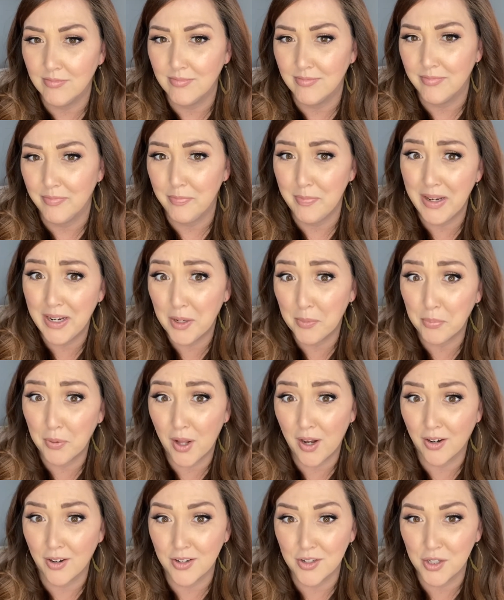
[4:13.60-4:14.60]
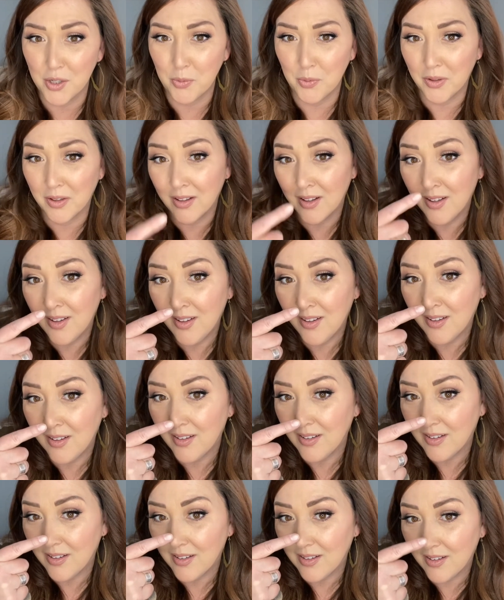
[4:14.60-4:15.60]
makeup bloggers who will
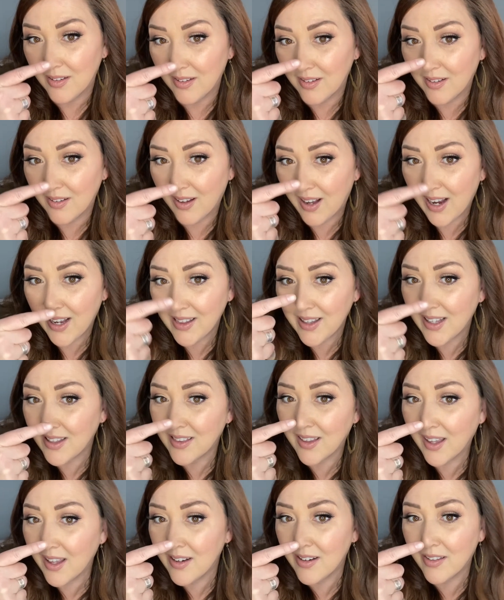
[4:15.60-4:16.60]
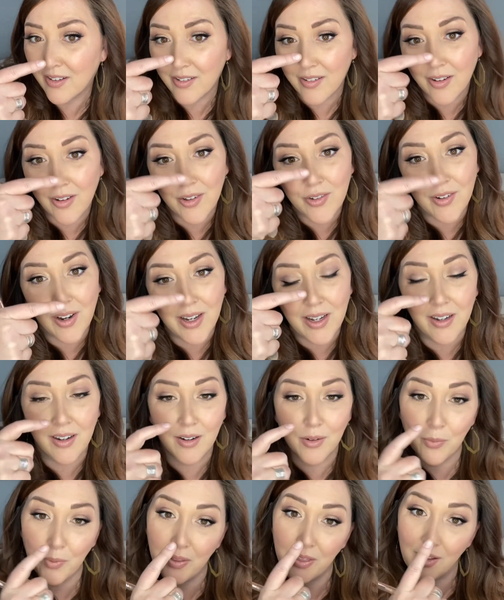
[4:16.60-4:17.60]
highlight the end of their nose right here
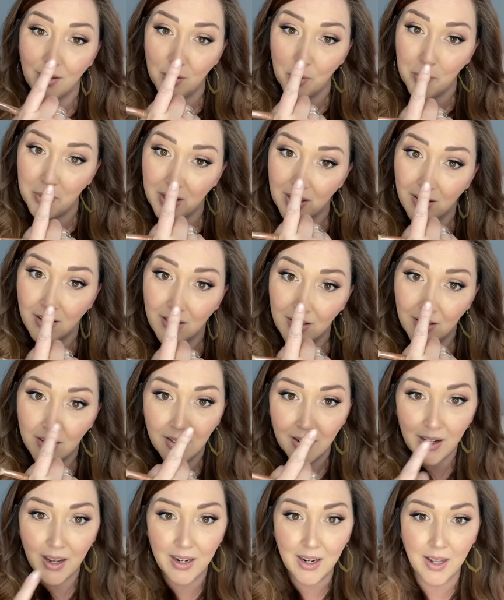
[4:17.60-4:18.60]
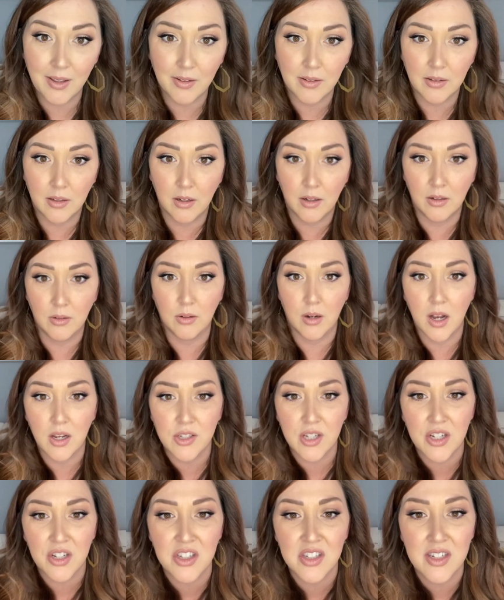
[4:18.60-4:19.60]
with illuminator. And oh gosh,
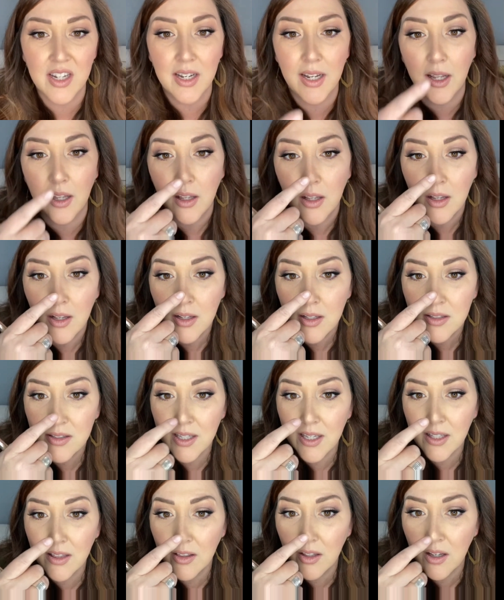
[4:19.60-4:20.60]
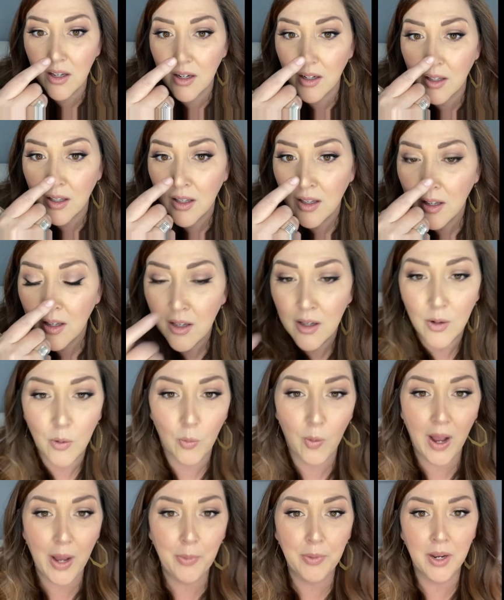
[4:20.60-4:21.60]
I just did it. See, look.
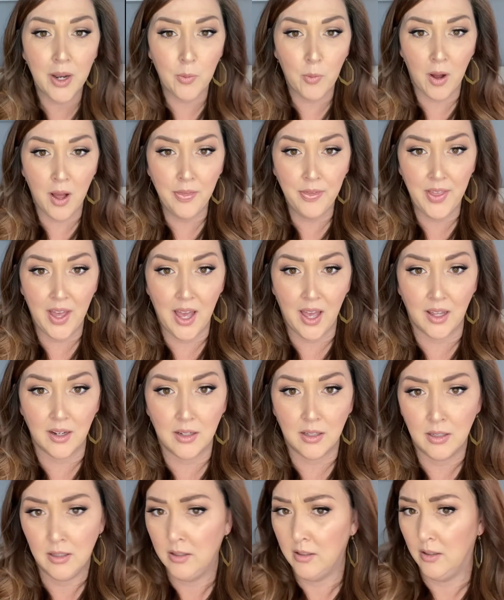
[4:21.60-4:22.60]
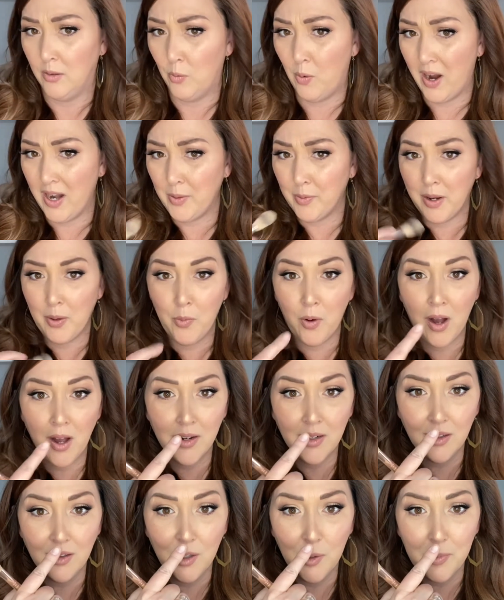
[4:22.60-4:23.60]
Why would I want that? Why do I want
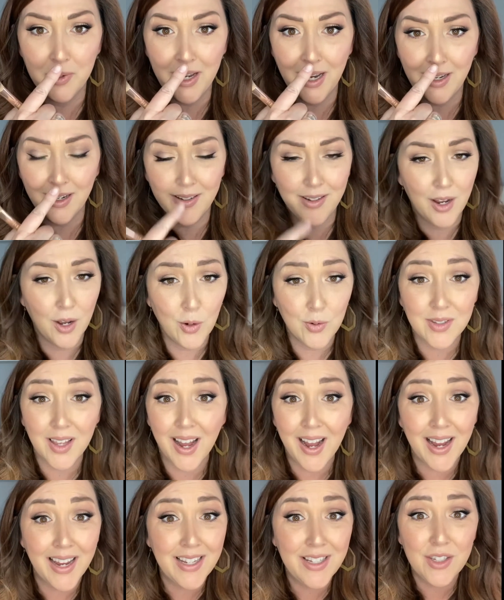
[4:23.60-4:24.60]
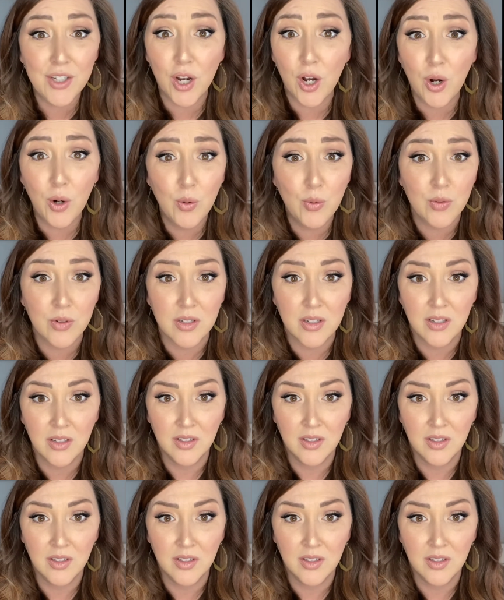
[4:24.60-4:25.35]
an illuminated nose? I don't.